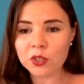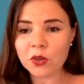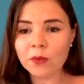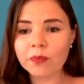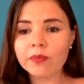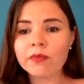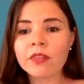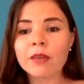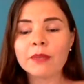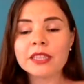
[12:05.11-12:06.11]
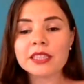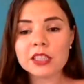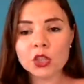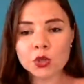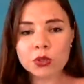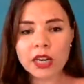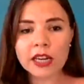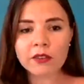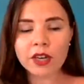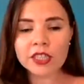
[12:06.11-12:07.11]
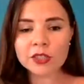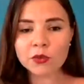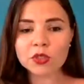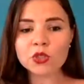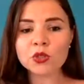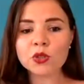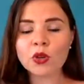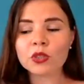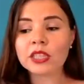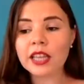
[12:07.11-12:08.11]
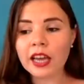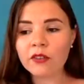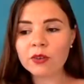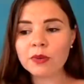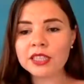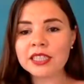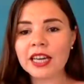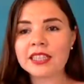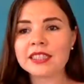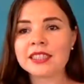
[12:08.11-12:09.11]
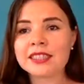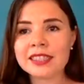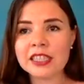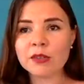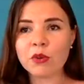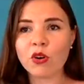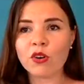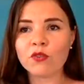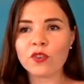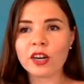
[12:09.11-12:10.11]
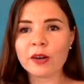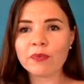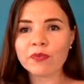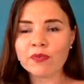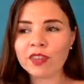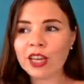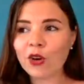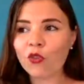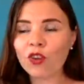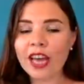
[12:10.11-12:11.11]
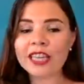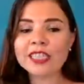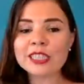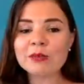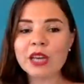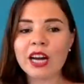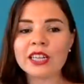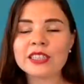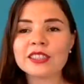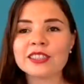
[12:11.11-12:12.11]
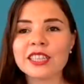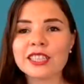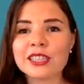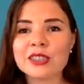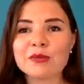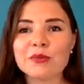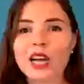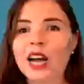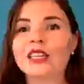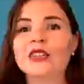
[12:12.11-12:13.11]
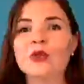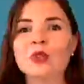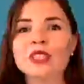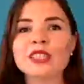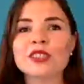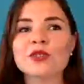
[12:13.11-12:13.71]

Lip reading: So, but I just want you to know that everybody has a team of angels behind, behind the with